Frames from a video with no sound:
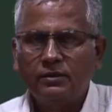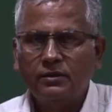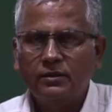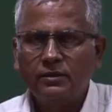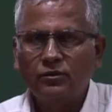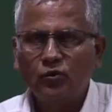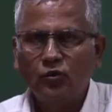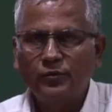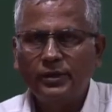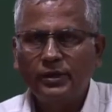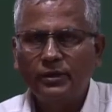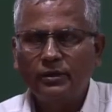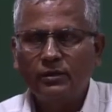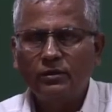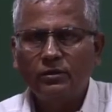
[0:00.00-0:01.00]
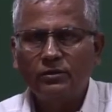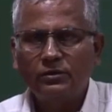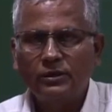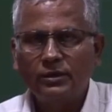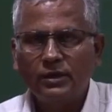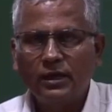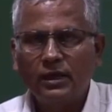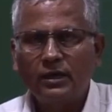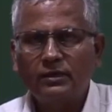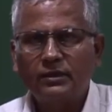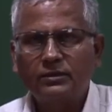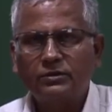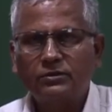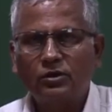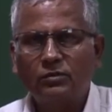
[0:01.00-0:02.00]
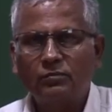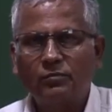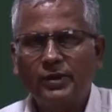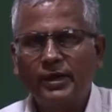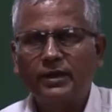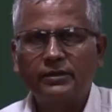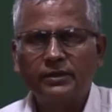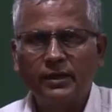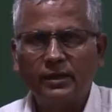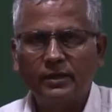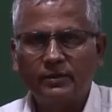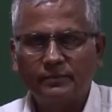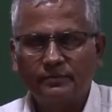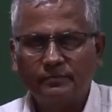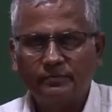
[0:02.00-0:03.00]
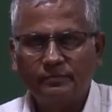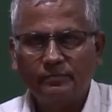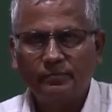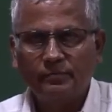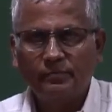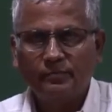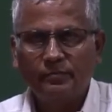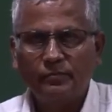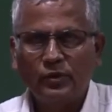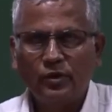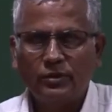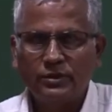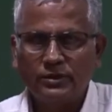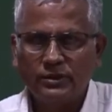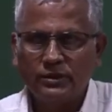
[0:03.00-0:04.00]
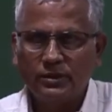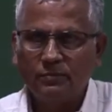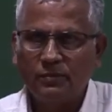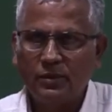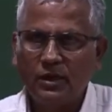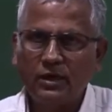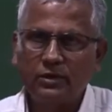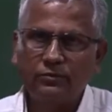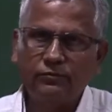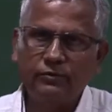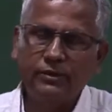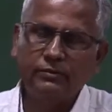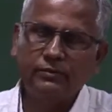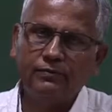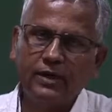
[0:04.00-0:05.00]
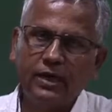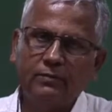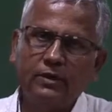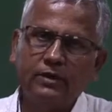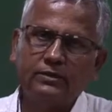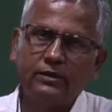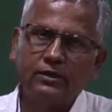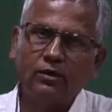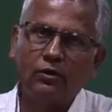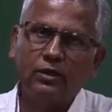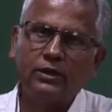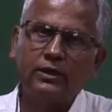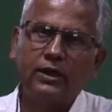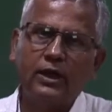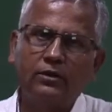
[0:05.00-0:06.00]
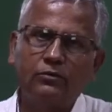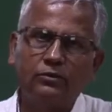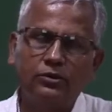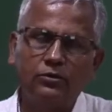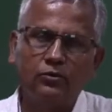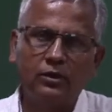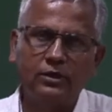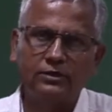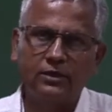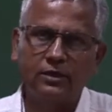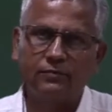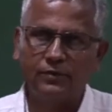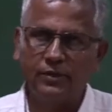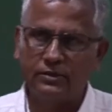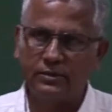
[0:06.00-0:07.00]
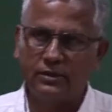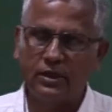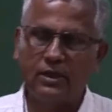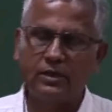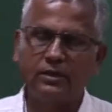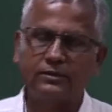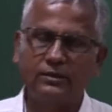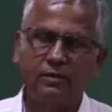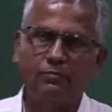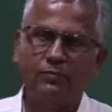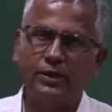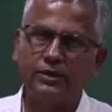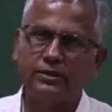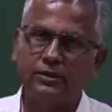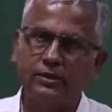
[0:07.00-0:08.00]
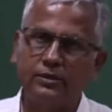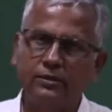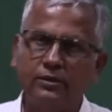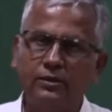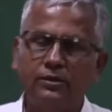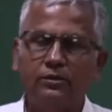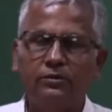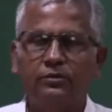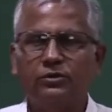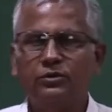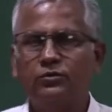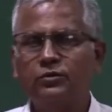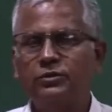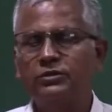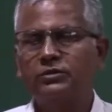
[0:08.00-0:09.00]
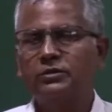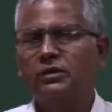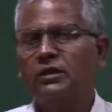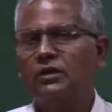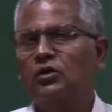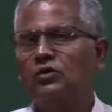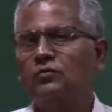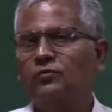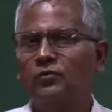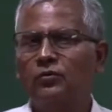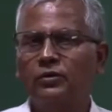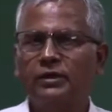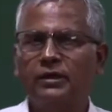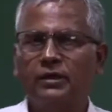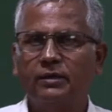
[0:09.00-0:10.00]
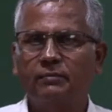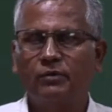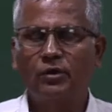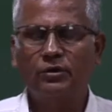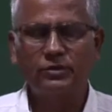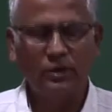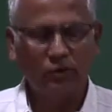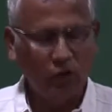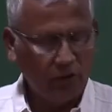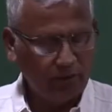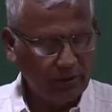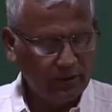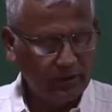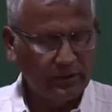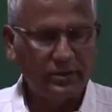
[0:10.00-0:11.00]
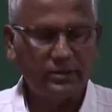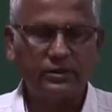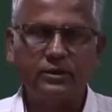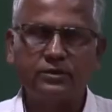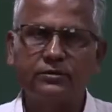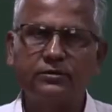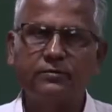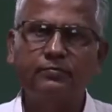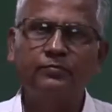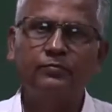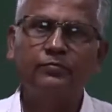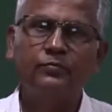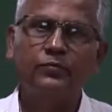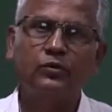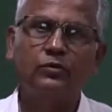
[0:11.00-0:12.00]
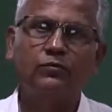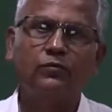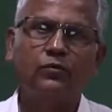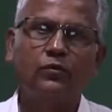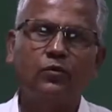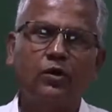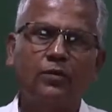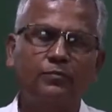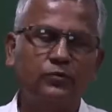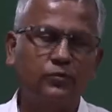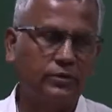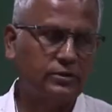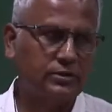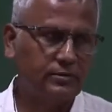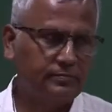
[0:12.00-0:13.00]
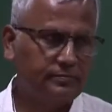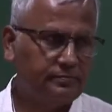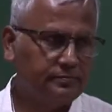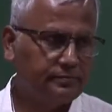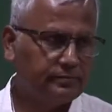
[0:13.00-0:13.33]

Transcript: the roving or the yarn does not break there. Because this is the part if the fibers are in contact with the roller surface under some pressure the twist cannot flow there because they will offer resistance to the flow of twist.